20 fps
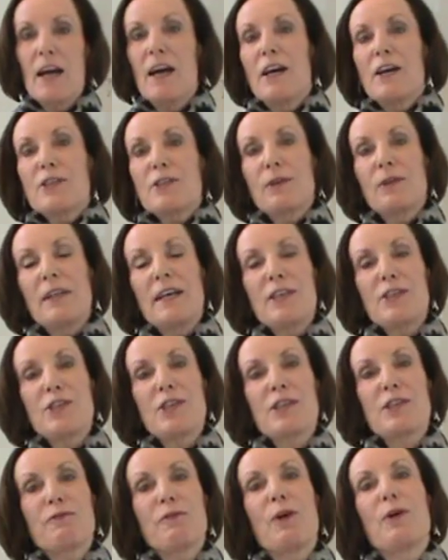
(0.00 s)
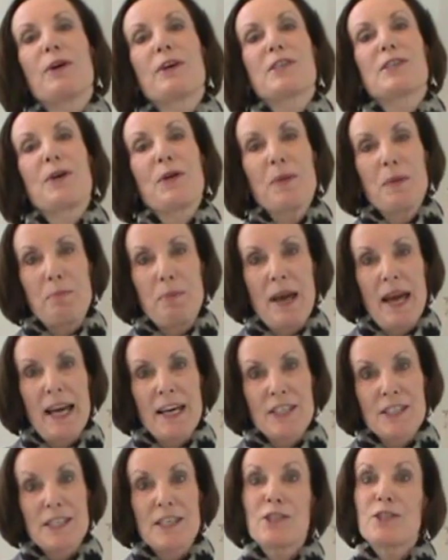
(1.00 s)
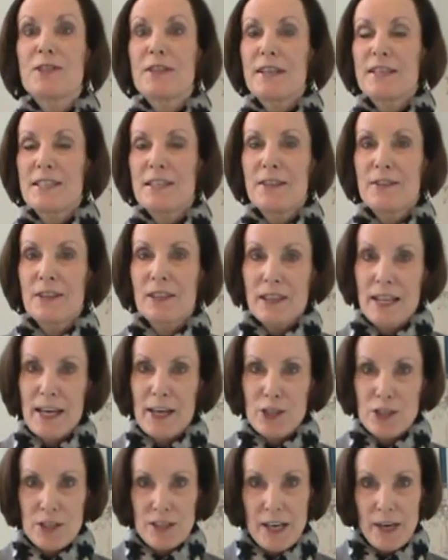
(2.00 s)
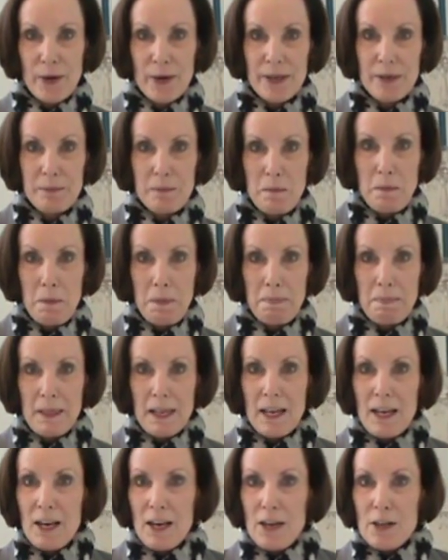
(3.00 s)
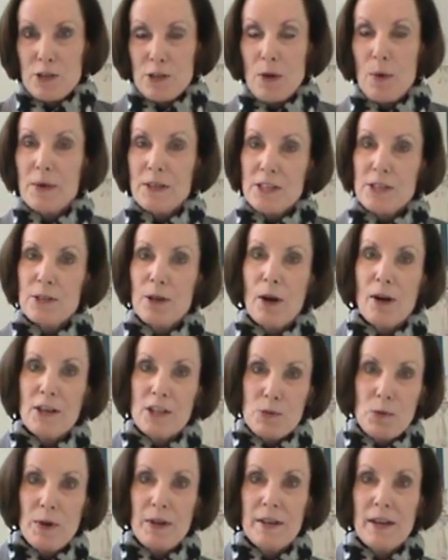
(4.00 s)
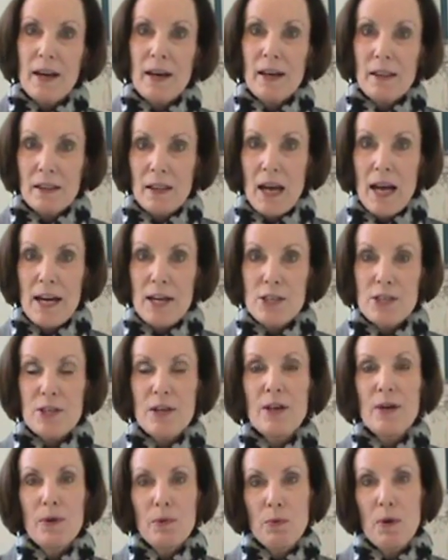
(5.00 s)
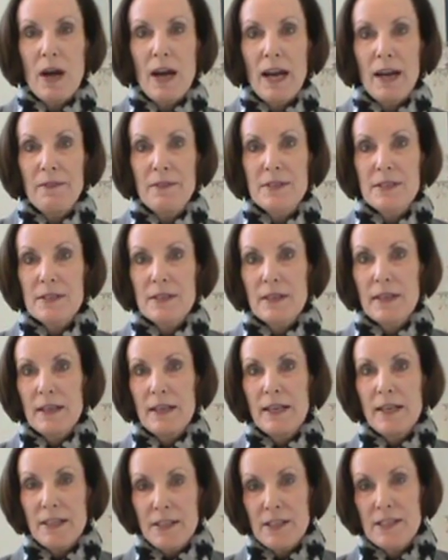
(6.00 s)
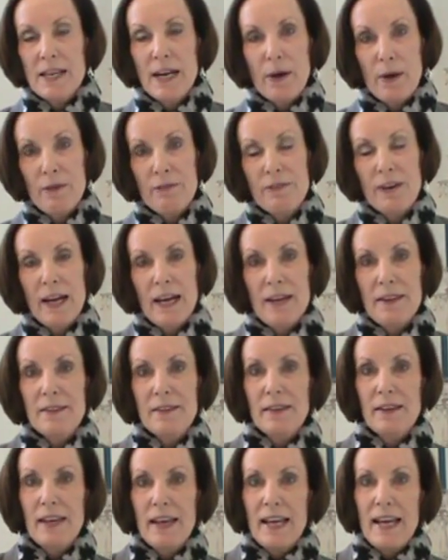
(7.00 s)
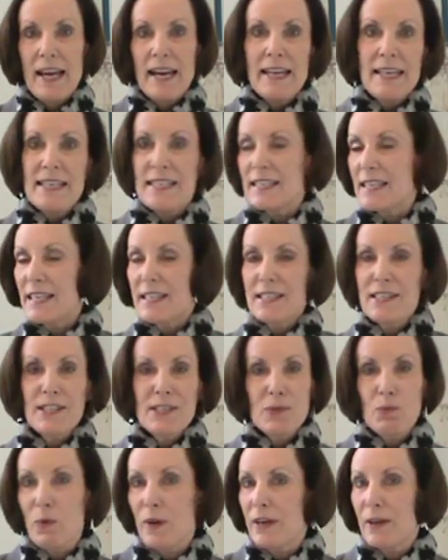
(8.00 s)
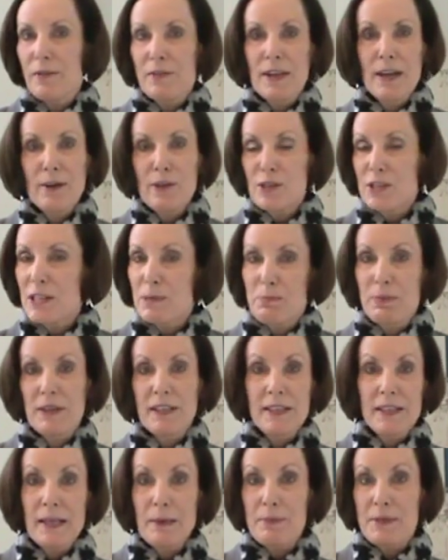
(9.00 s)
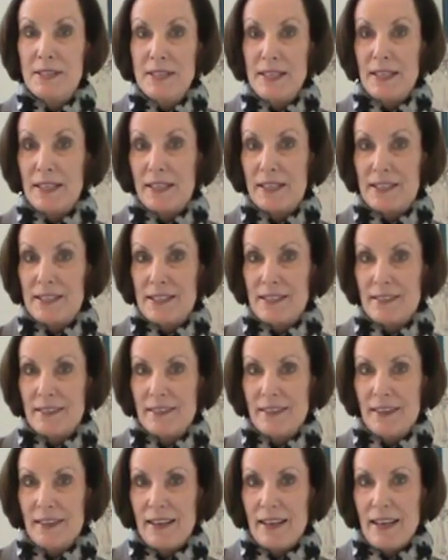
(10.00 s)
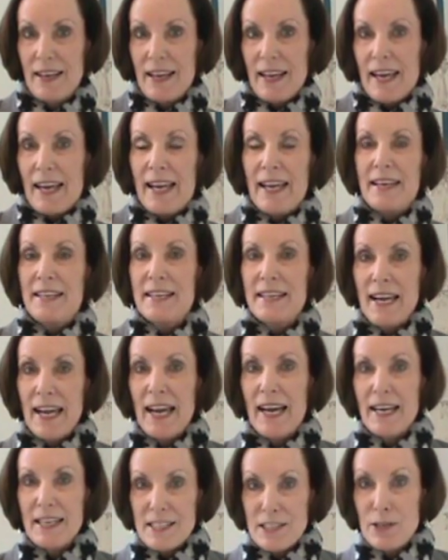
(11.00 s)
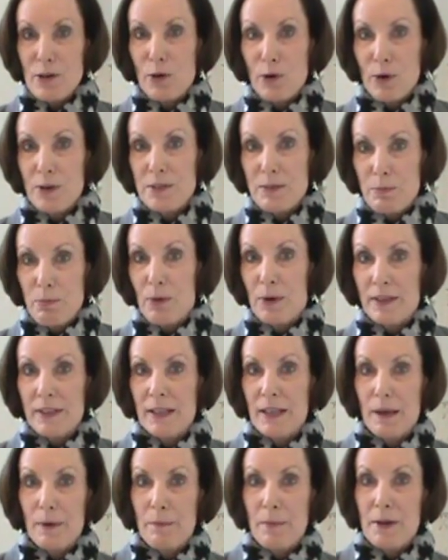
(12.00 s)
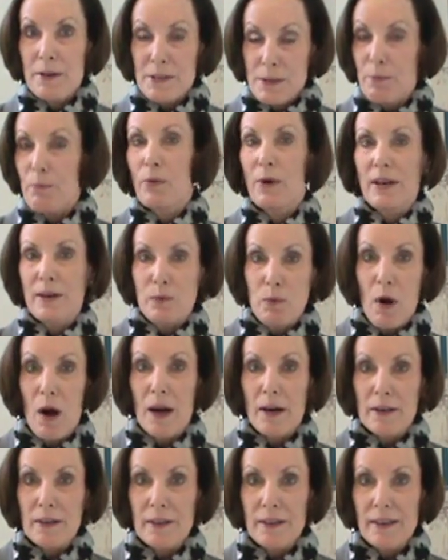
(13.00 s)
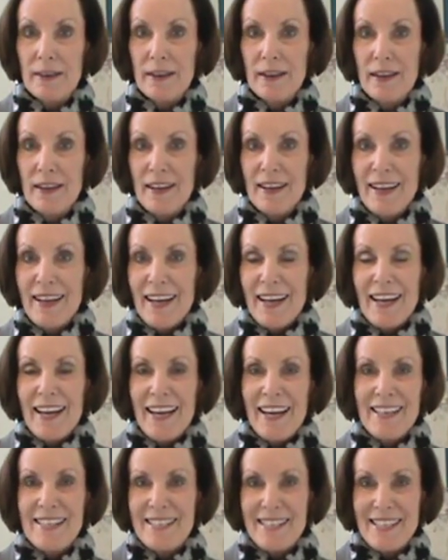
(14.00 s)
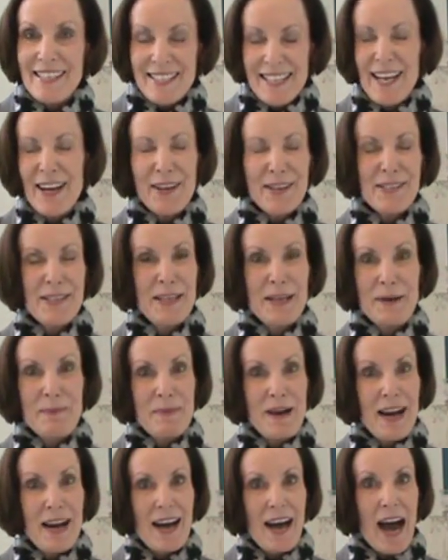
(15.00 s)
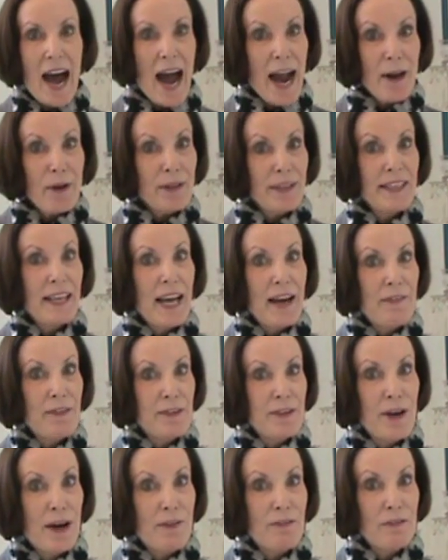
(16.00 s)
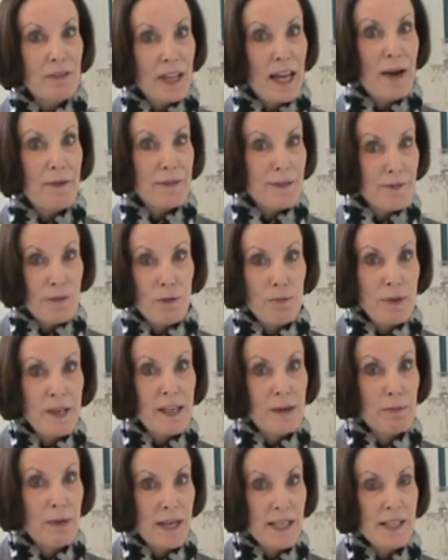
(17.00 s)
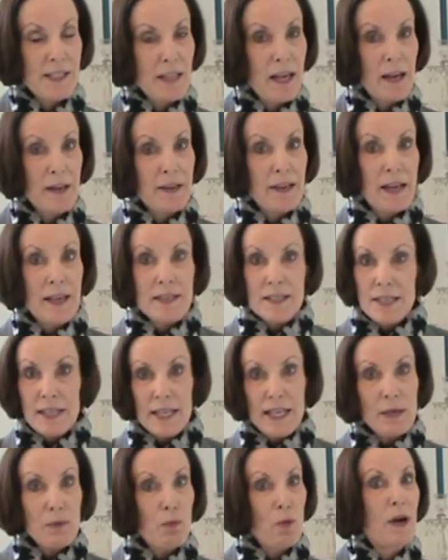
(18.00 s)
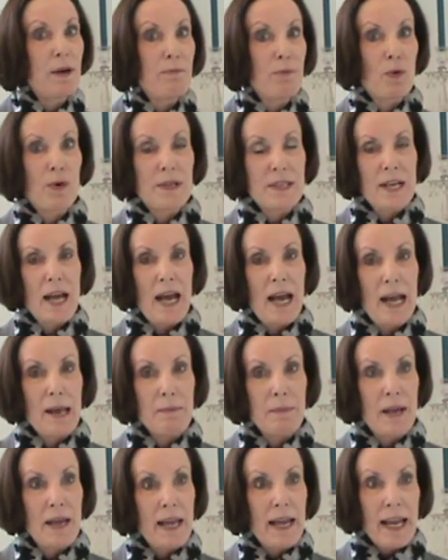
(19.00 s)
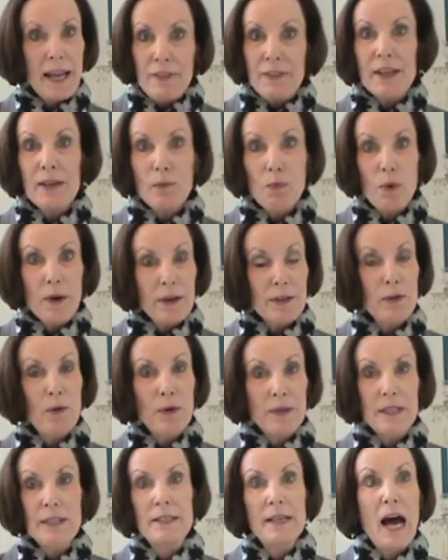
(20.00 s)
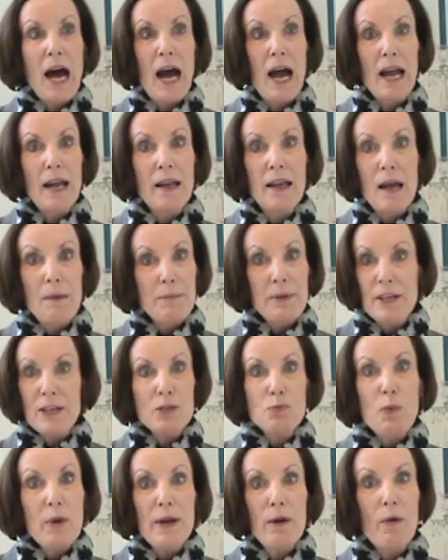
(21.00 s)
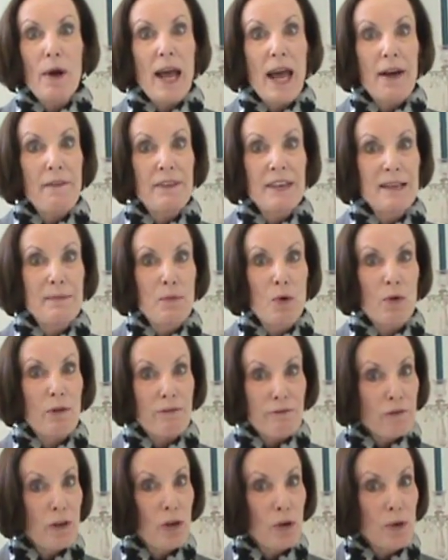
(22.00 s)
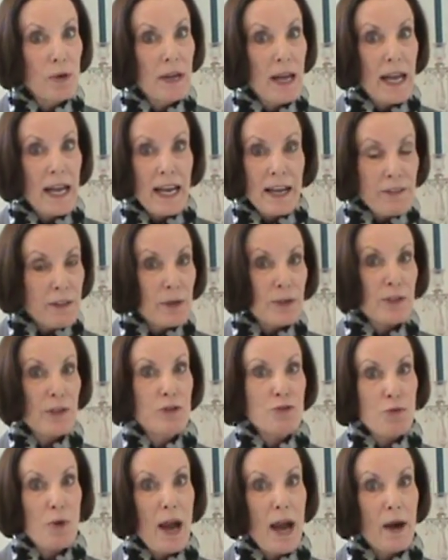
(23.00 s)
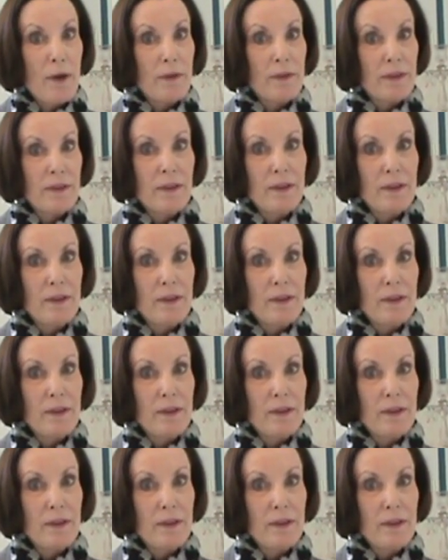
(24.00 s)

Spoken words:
So let's just focus on the passage that's in the lectionary. So it starts when Elijah arrives in Zarephath, and he sees this widow there, and she's picking up sticks. And he asked her to bring him some bread and water. And she tells him, I only have enough left for me and my son to eat one more time, and then we're going to die because we don't have any more food, and there's a drought.